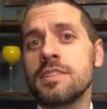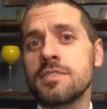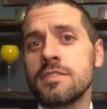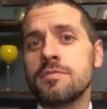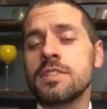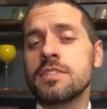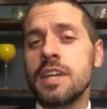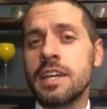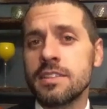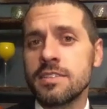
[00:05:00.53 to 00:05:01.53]
positive
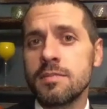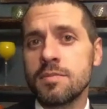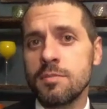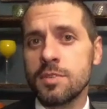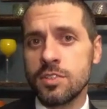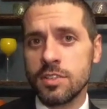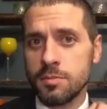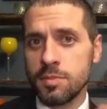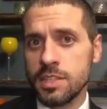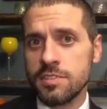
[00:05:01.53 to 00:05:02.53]
at the same time you took
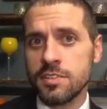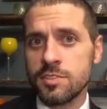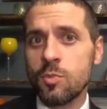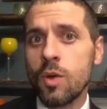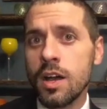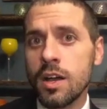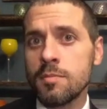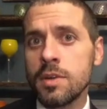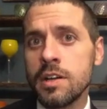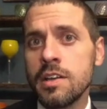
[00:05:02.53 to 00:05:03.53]
the PCR swab.